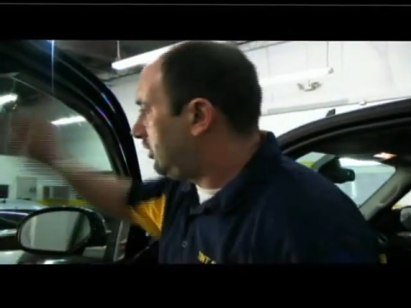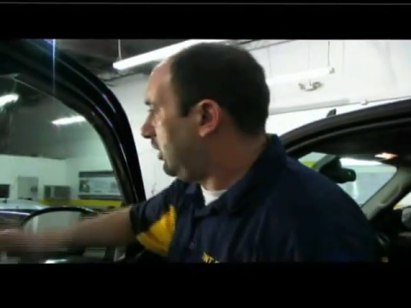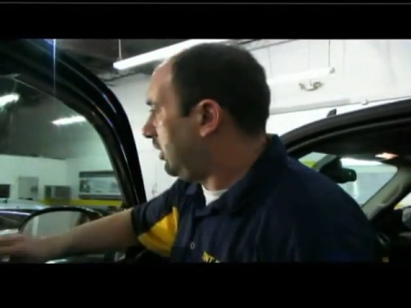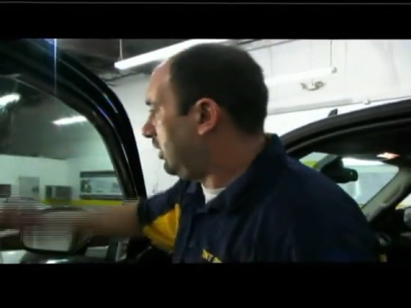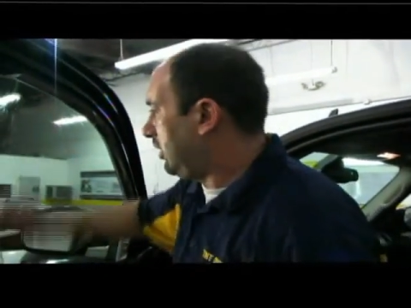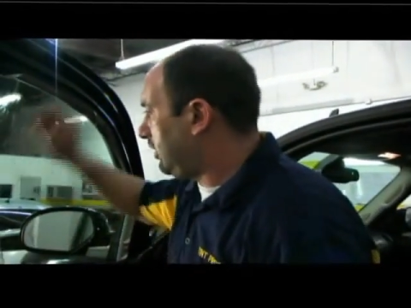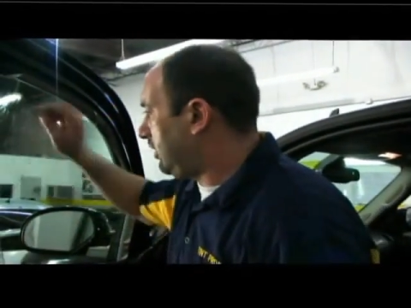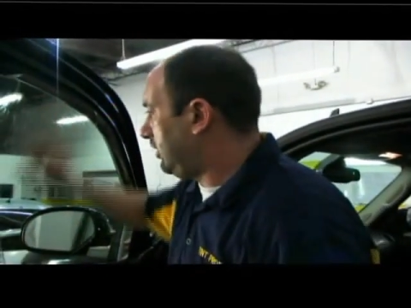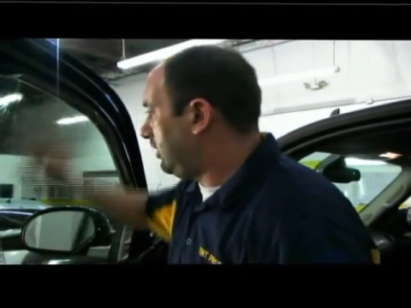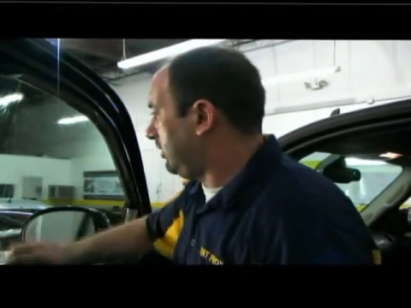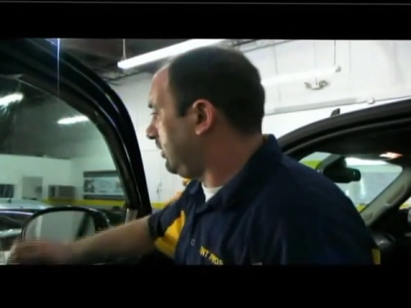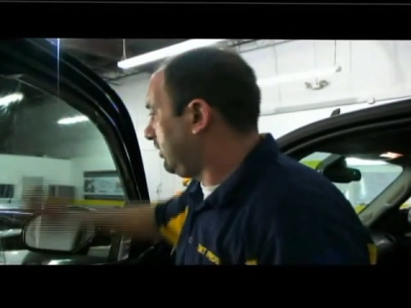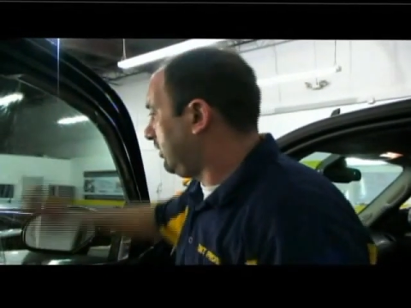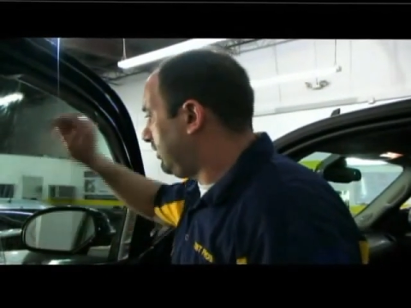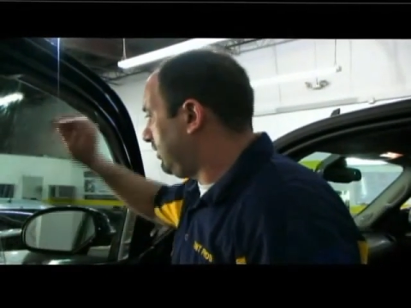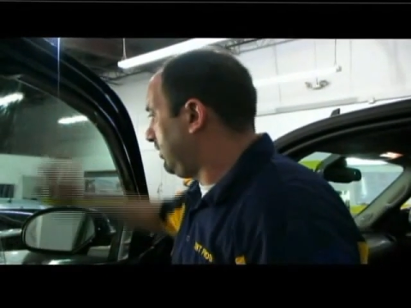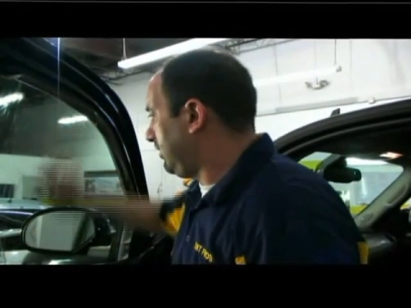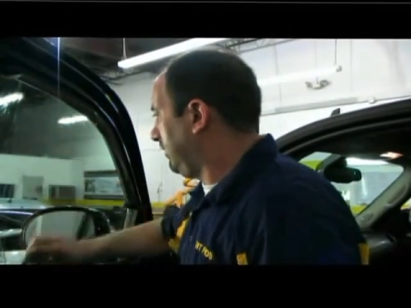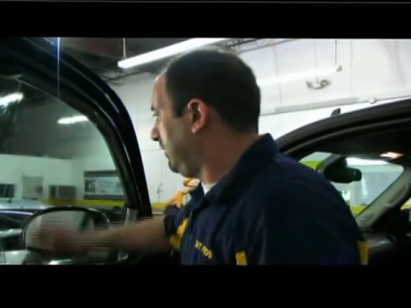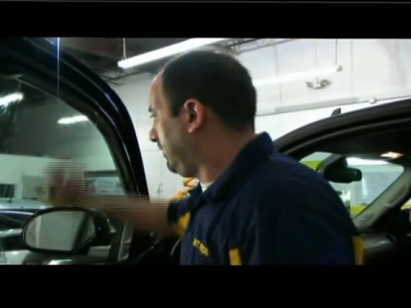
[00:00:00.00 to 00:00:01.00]
And
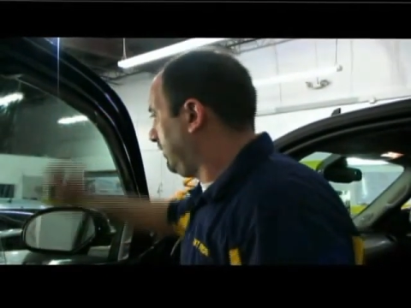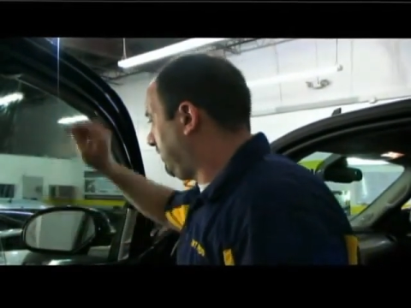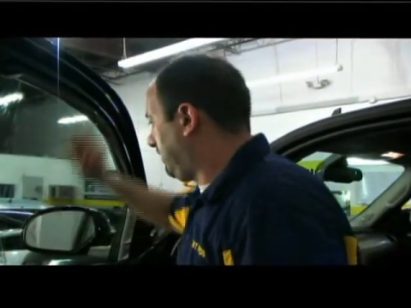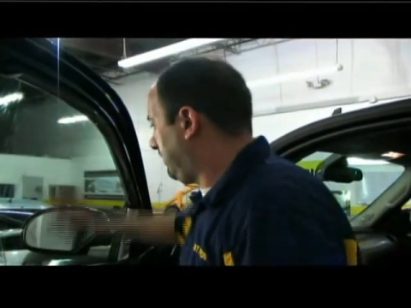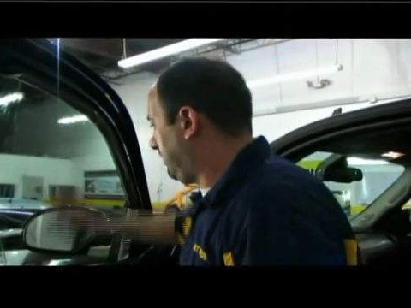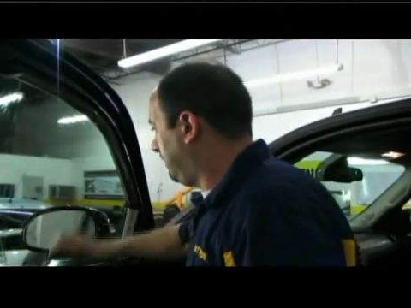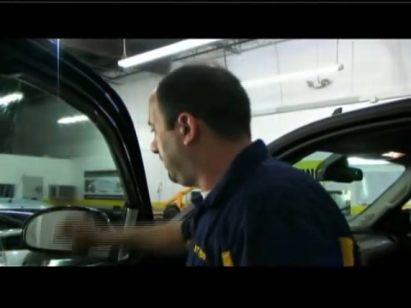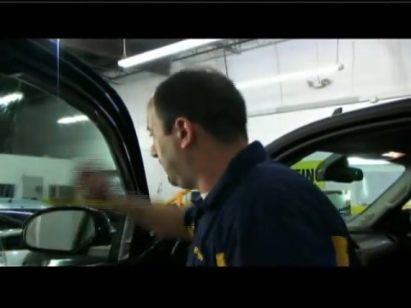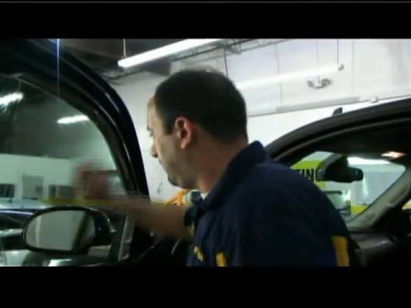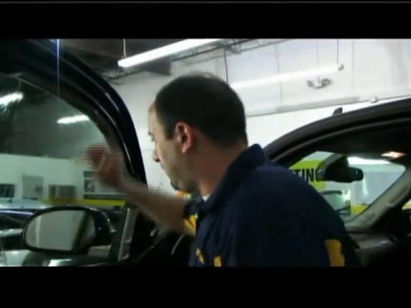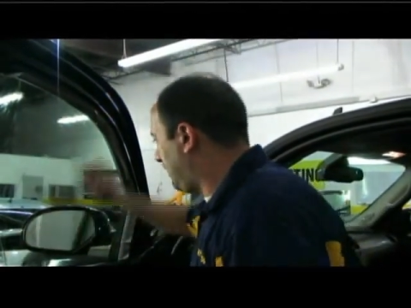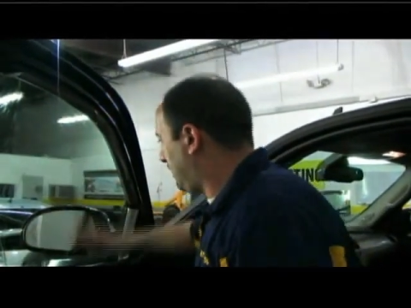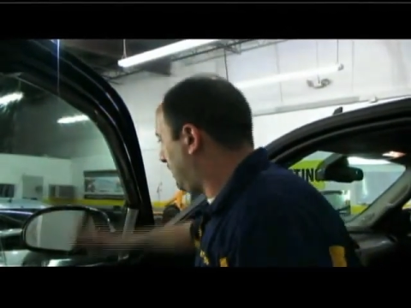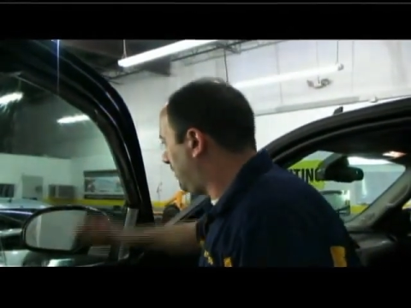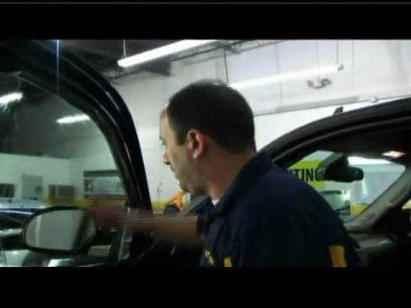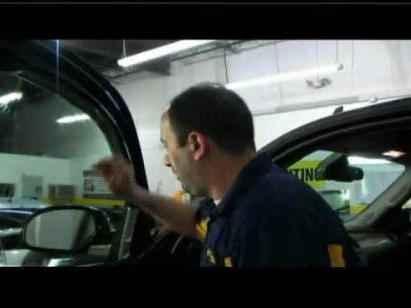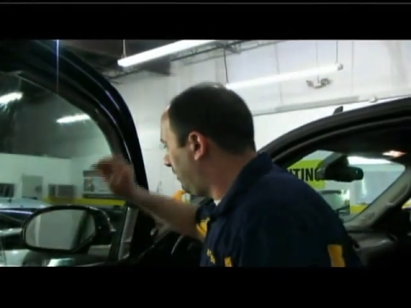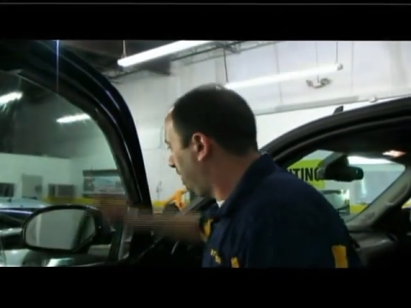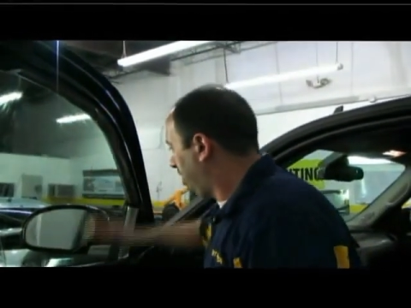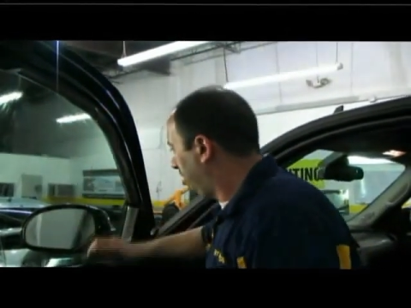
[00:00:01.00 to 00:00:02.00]
now